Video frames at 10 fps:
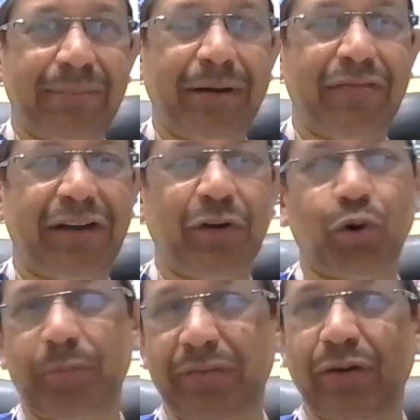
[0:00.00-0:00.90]
that bedwetting
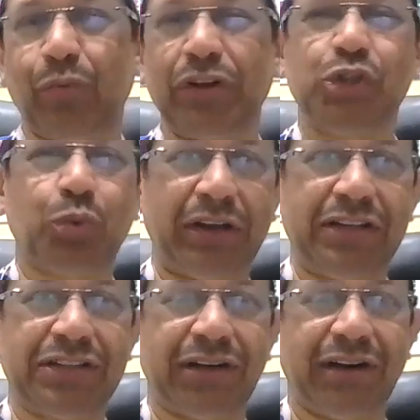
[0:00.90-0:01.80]
could be even once,
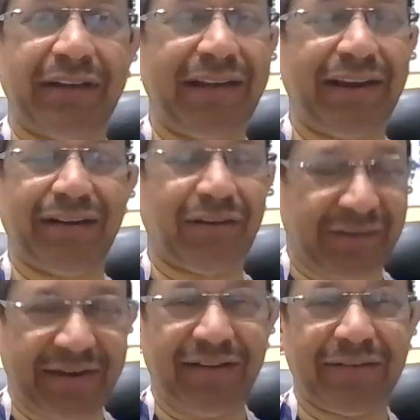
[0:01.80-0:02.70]
twice a day, a
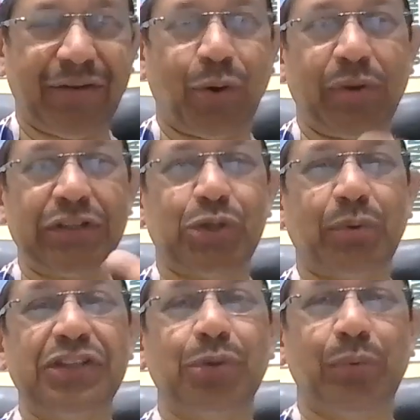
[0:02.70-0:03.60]
night, or once,
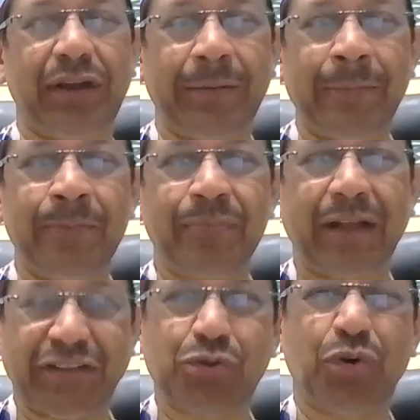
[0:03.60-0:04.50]
twice a week.
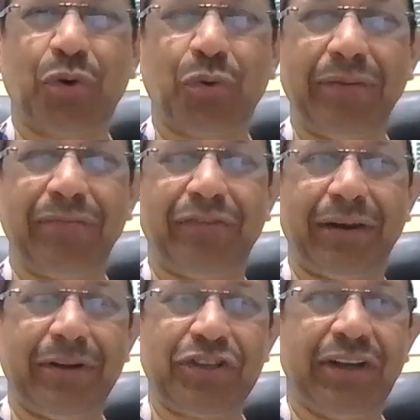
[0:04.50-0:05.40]
And this could ruin
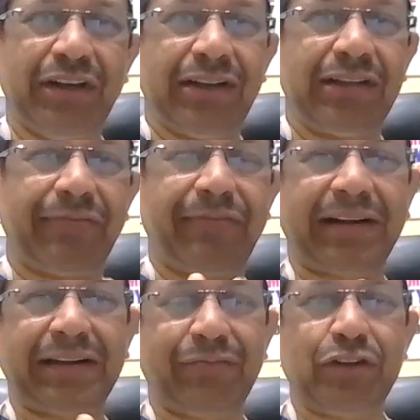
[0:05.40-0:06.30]
very much the
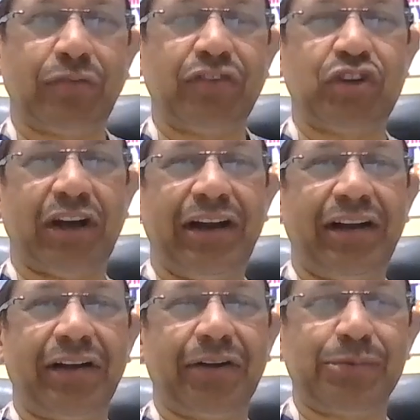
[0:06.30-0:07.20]
effectiveness of the child
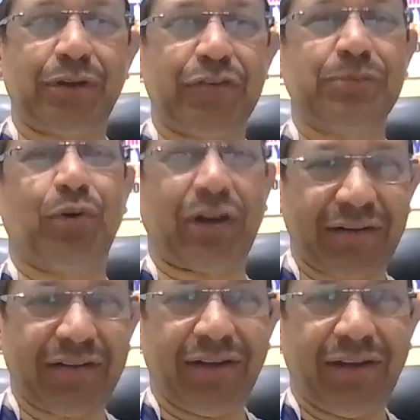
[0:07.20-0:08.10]
in terms of his
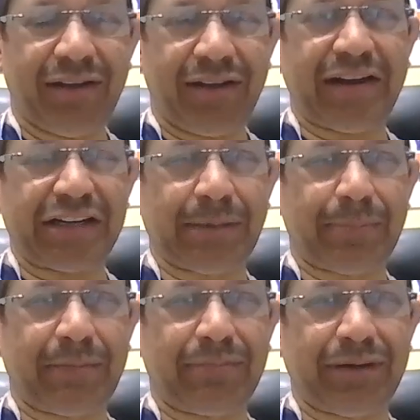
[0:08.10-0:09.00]
morale. He gets
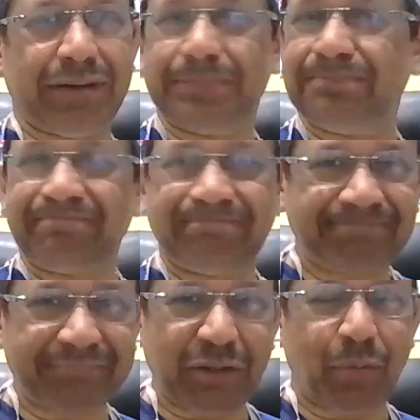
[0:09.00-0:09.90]
up at
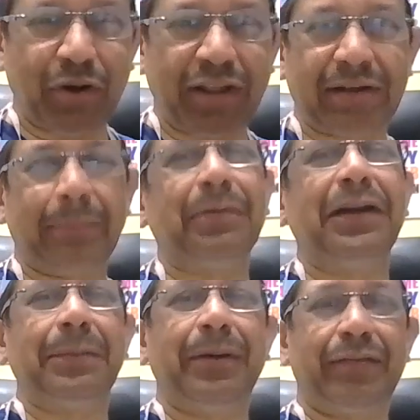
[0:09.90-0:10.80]
in the morning
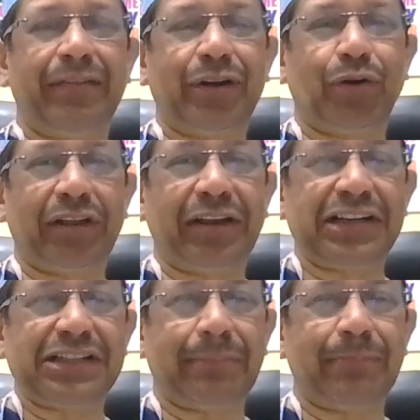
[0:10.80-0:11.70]
completely bedwet, or he
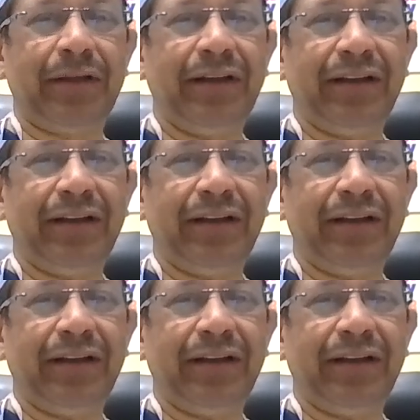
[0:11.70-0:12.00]
gets up